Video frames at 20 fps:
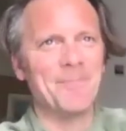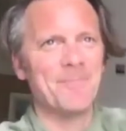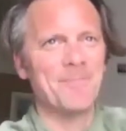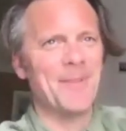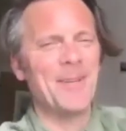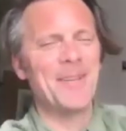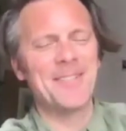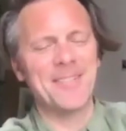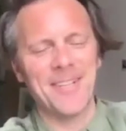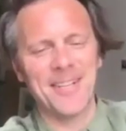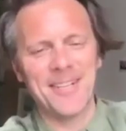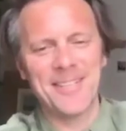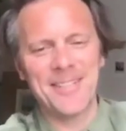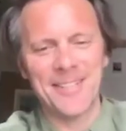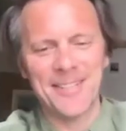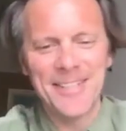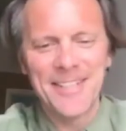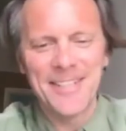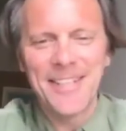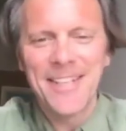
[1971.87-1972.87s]
Be exciting.
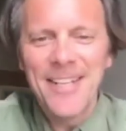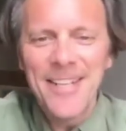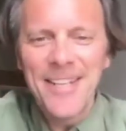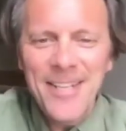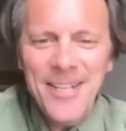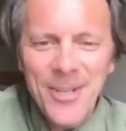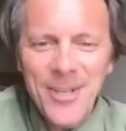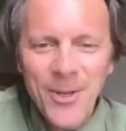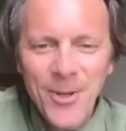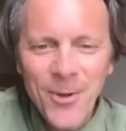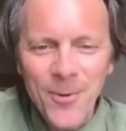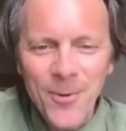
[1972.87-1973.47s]
Cool.